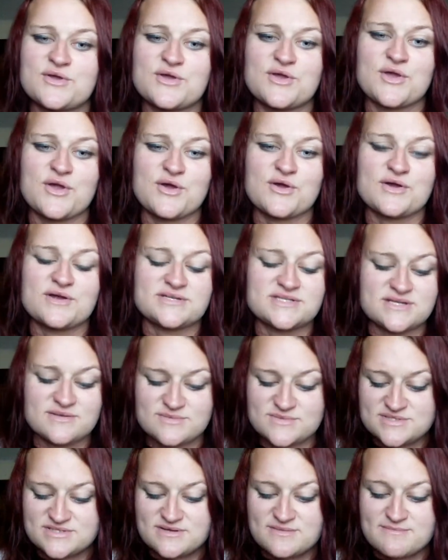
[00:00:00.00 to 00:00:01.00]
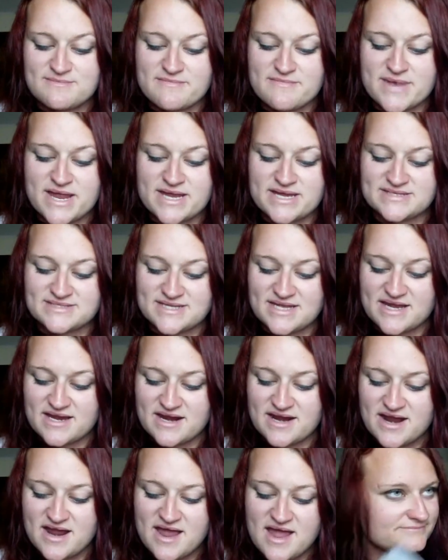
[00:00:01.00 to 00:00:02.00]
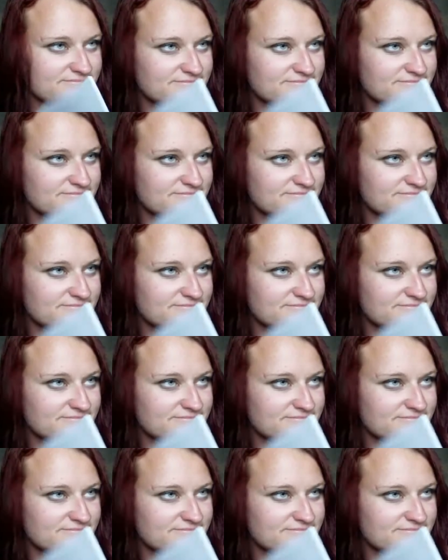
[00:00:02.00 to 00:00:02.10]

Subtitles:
good. It was amazing.